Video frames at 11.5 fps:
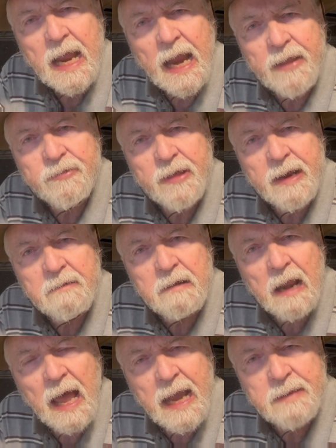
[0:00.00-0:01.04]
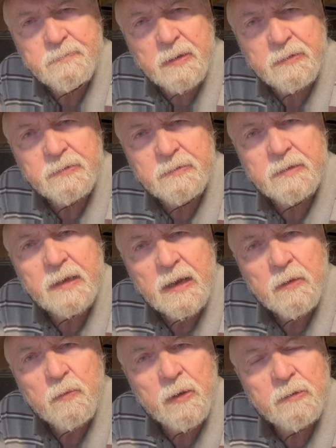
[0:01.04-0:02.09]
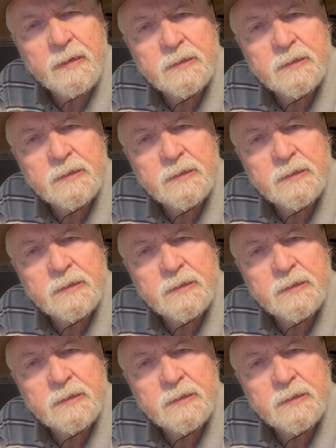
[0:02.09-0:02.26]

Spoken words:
and there lie murdered were